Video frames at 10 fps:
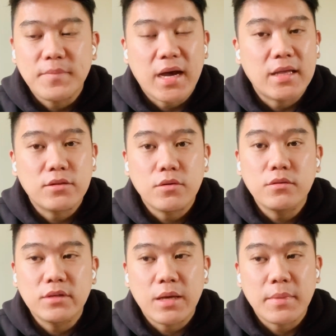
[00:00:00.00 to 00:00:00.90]
I
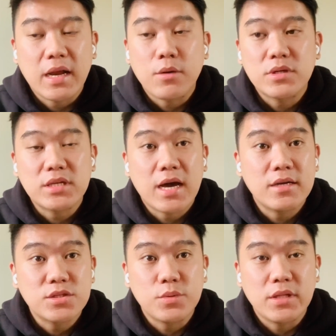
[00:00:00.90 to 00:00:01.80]
told them, and I was
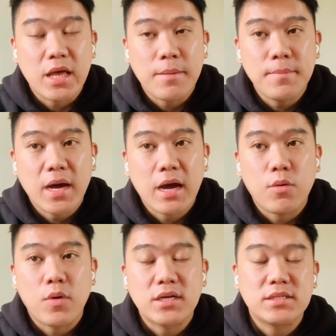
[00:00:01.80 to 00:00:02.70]
honest with them, I
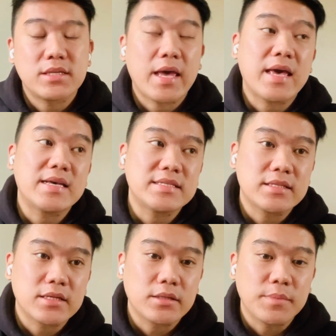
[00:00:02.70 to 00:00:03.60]
was
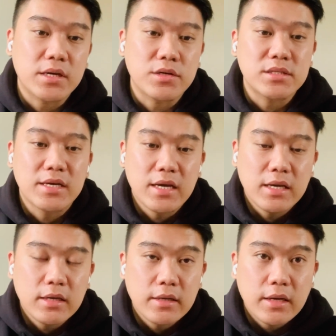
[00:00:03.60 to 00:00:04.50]
hesitant because
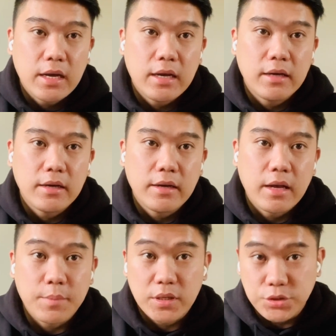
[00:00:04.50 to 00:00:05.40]

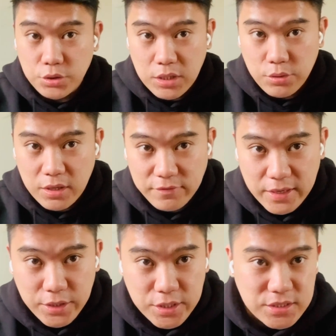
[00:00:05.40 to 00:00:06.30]
I'm a newly
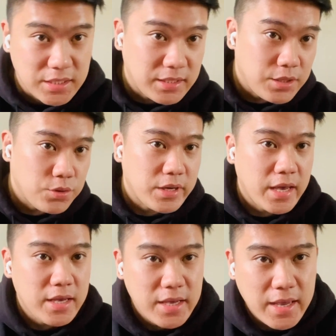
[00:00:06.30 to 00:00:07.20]
qualified nurse in the
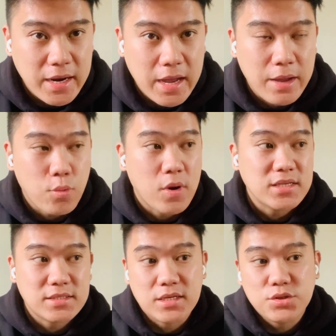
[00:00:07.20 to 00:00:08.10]
UK and I
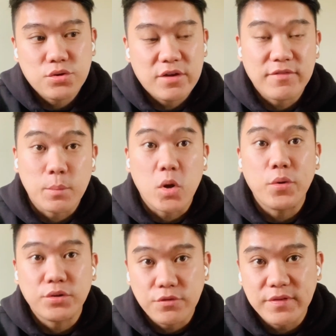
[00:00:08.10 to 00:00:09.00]
was not sure if I'm
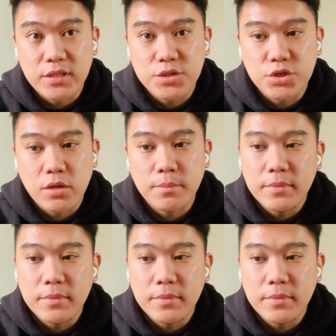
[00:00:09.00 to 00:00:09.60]
going to fit the job.